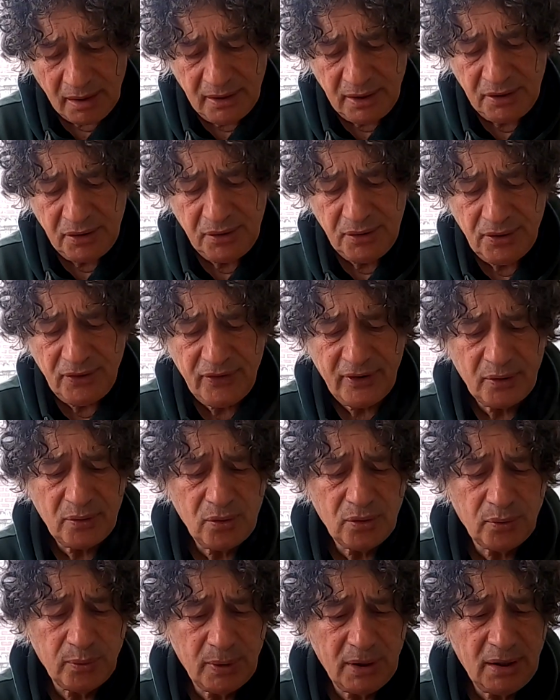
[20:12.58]
The noodles are
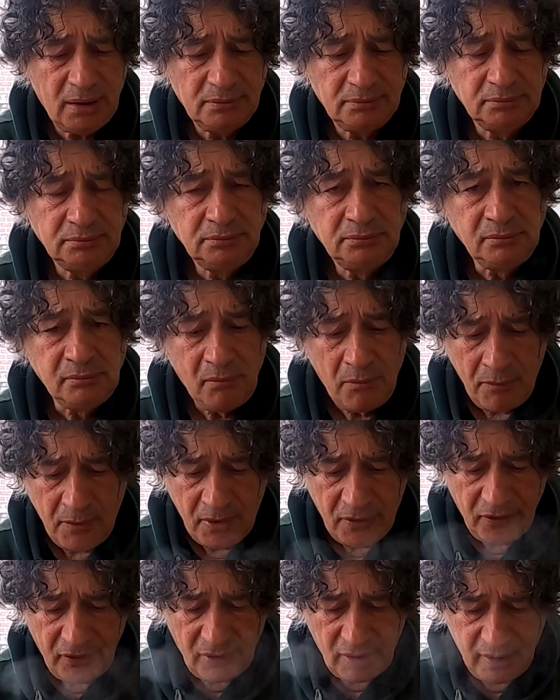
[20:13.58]
cooked well.
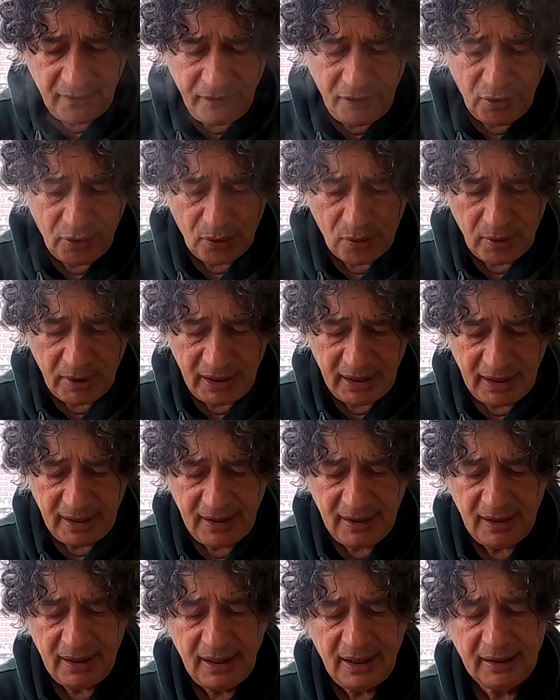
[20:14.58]
So if you're cooking
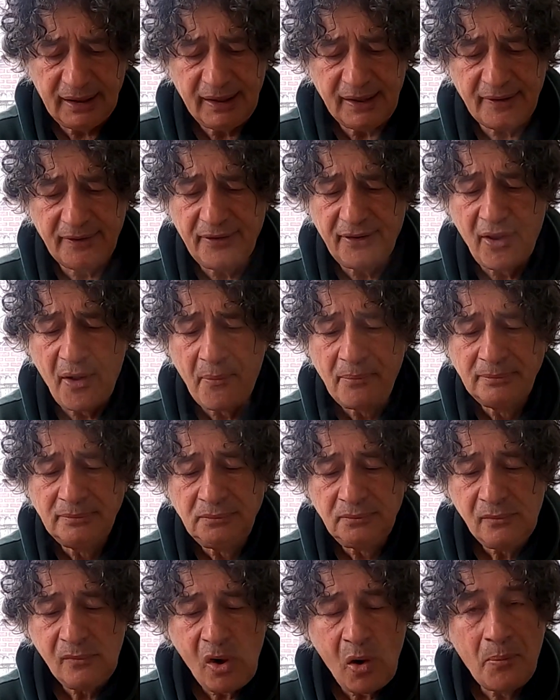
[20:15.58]
anything like this,
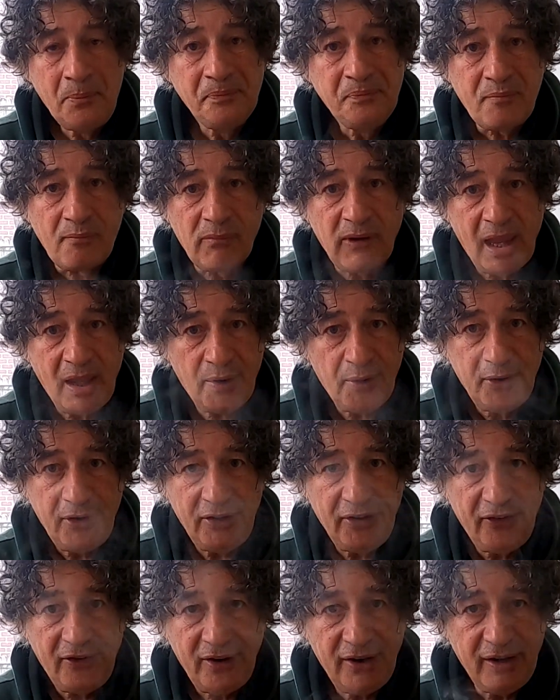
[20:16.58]
how
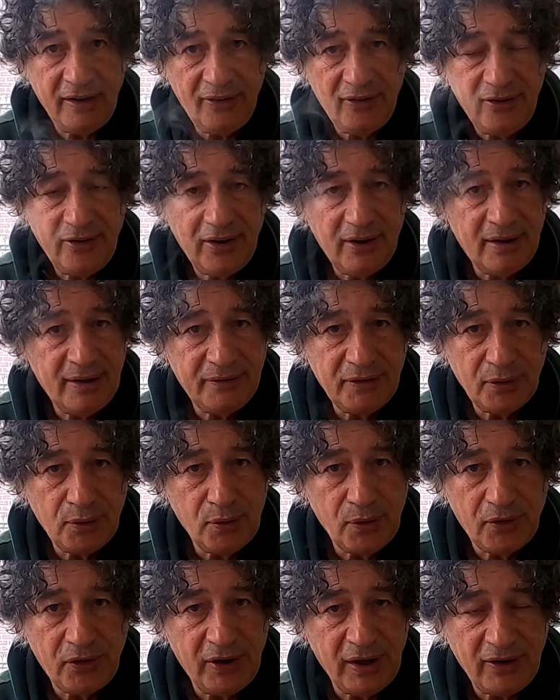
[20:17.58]
easy it is. You don't have to
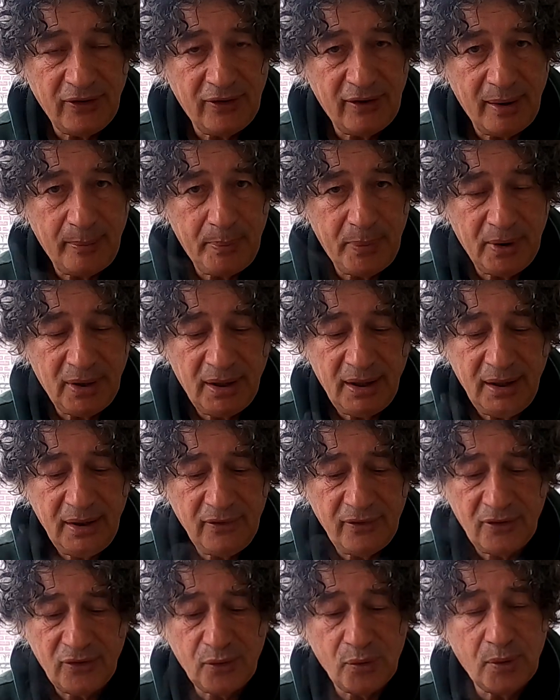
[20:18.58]
cook things separately,
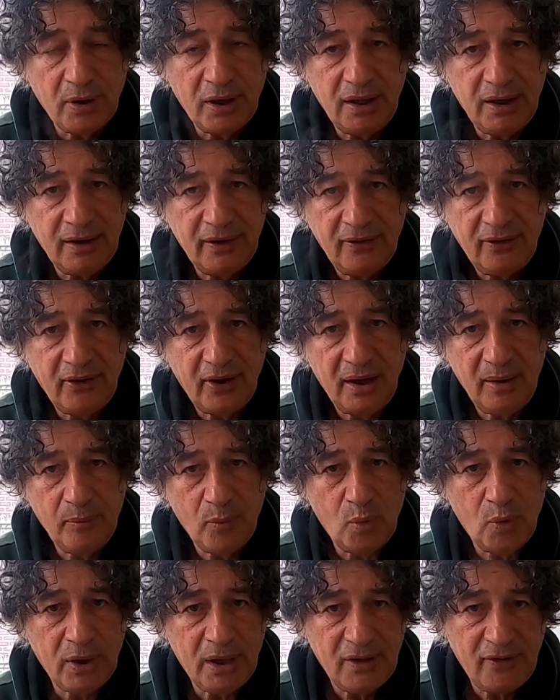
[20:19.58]
you just cook it in the
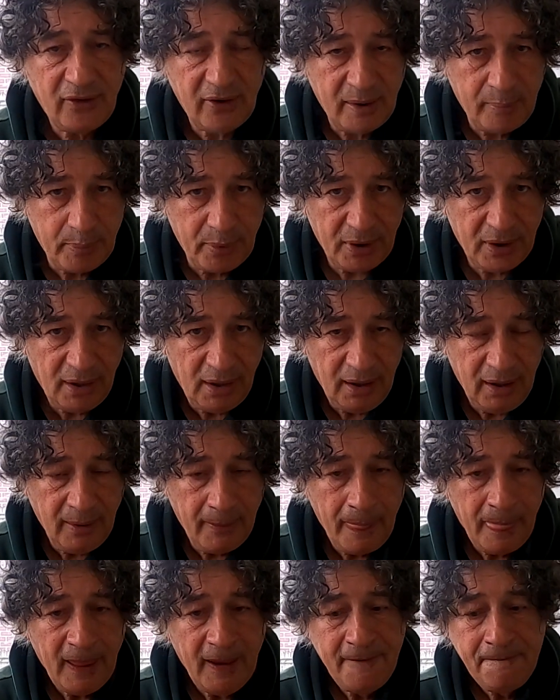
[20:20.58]
same water separately.
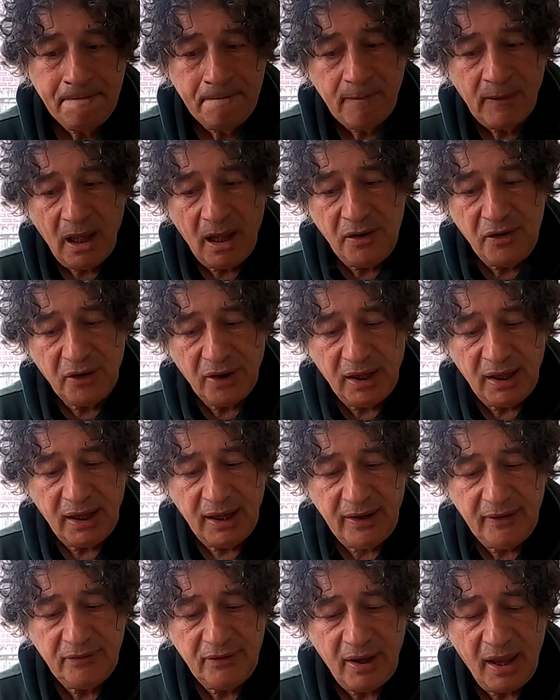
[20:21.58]
And you can
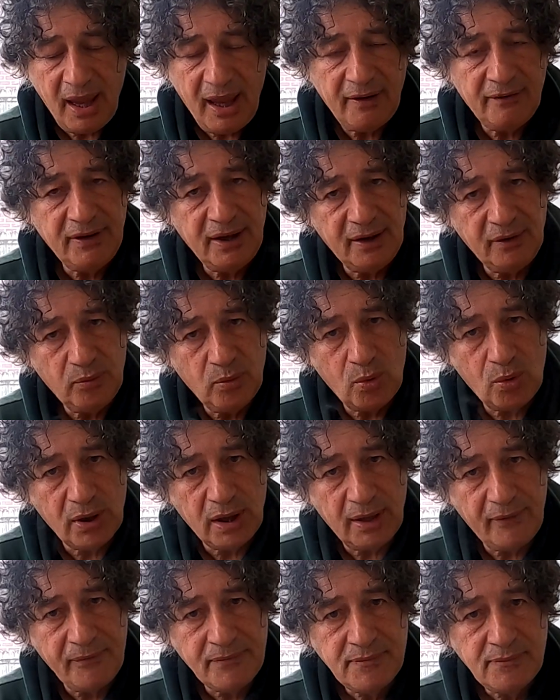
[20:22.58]
have that
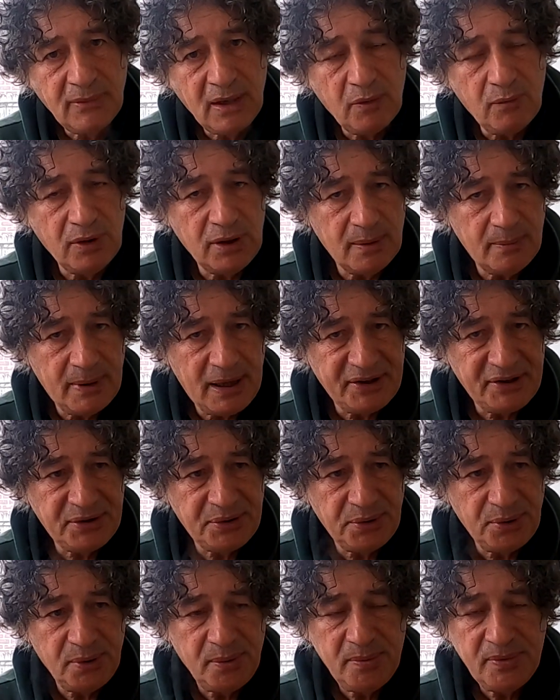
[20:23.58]
water with the
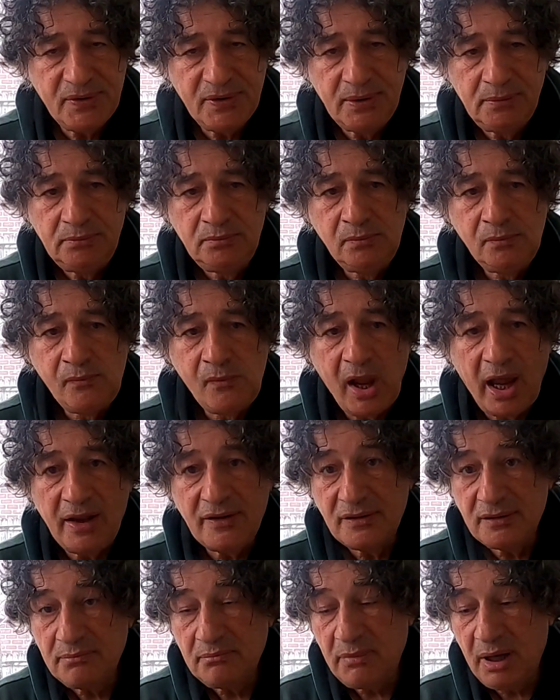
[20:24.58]
mushrooms
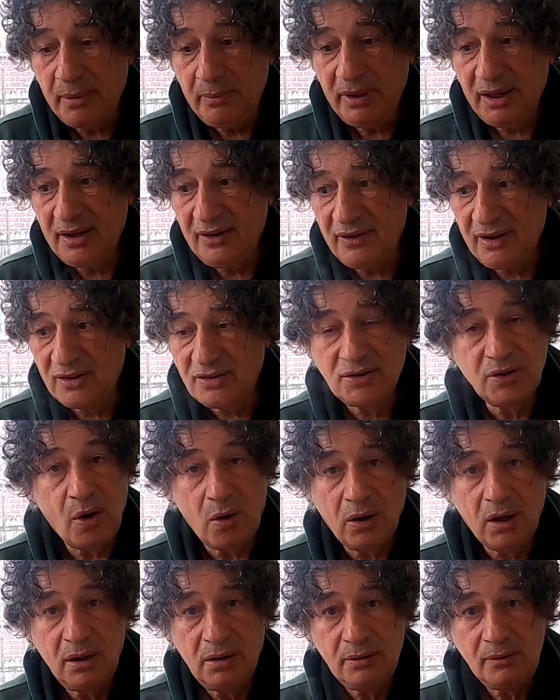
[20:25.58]
as maybe as a
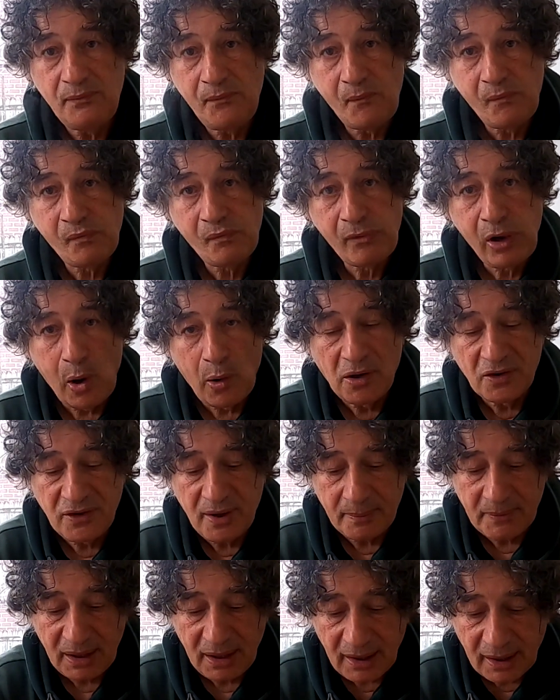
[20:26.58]
stock.
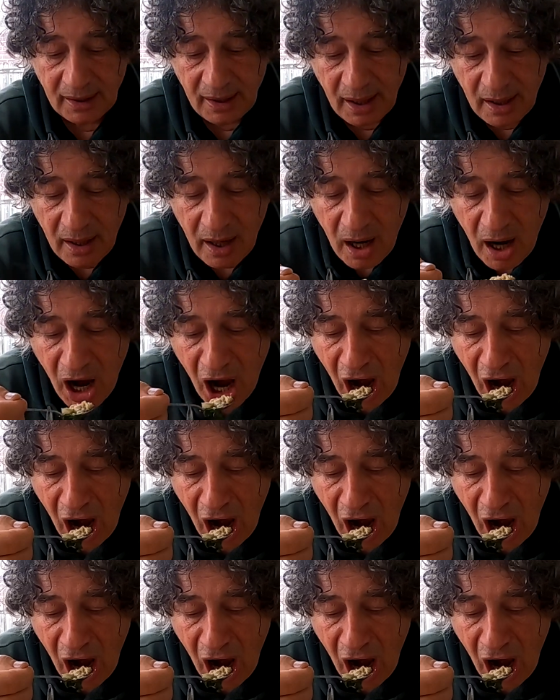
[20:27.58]
Something like that.